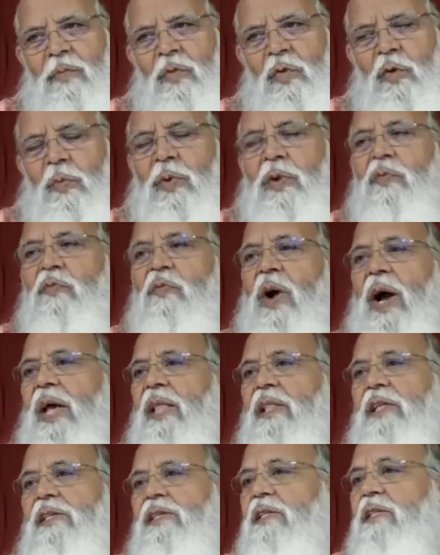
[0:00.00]
So, but why
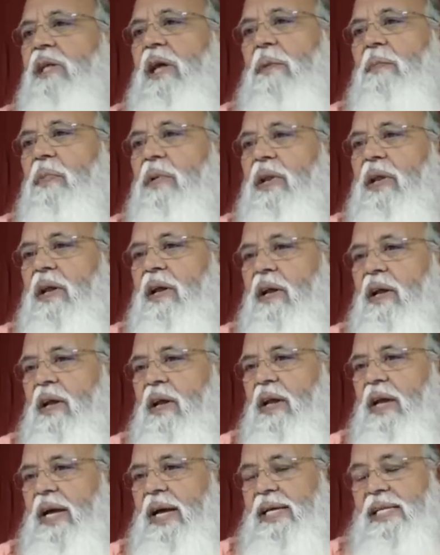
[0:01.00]
this is happening?
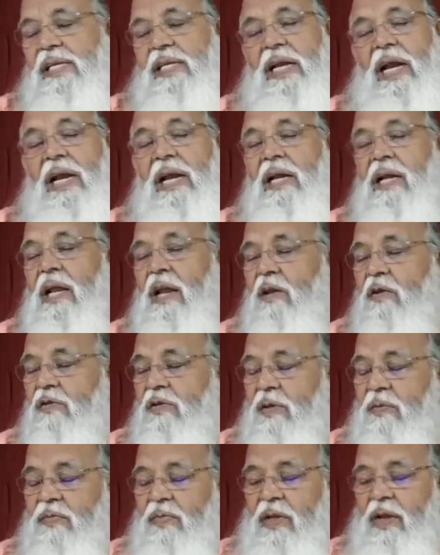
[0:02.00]
I said, I'll tell you
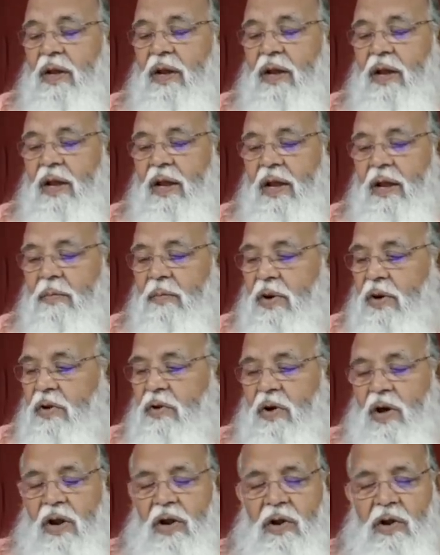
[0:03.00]
something, but
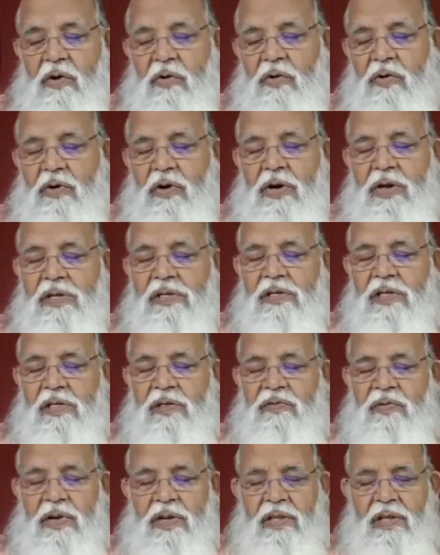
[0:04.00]
you are not going to
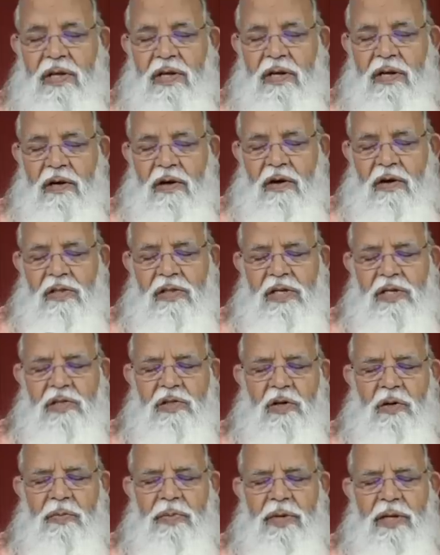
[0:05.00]
discuss further on this
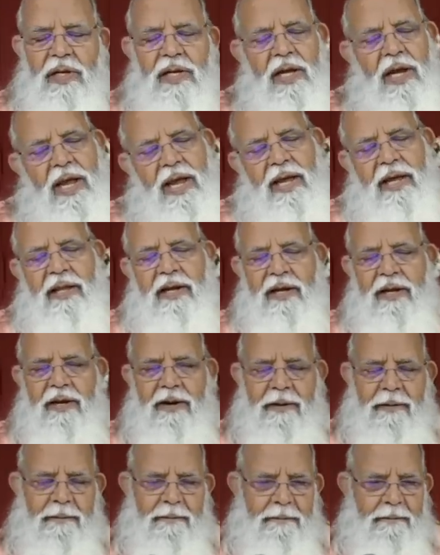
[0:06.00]
topic. Agreed.
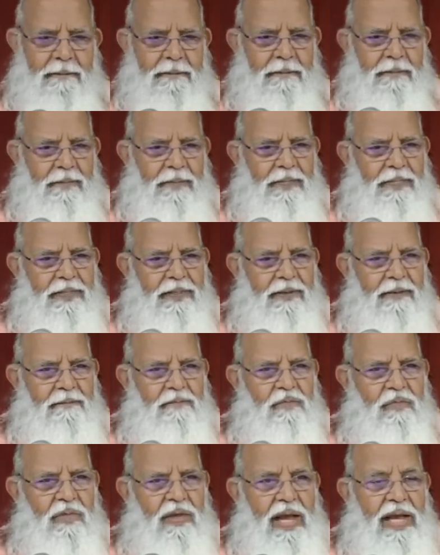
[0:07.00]

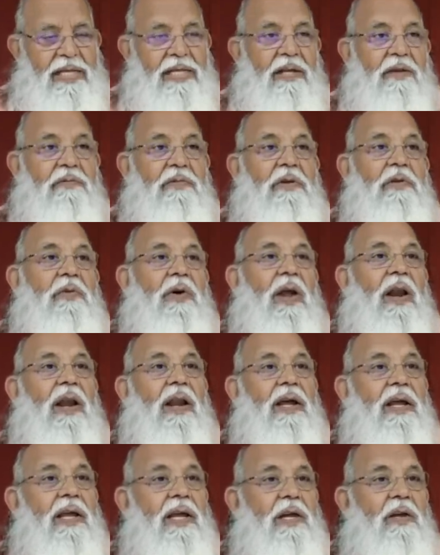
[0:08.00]
I said, we were
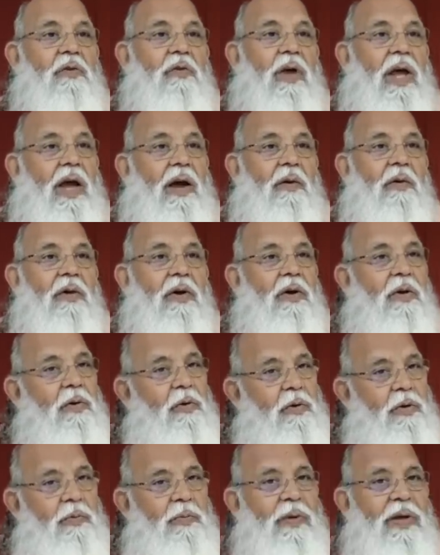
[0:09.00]
lucky to have
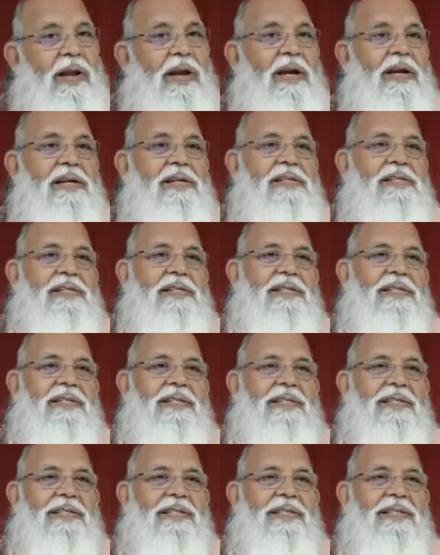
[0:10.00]
good parents.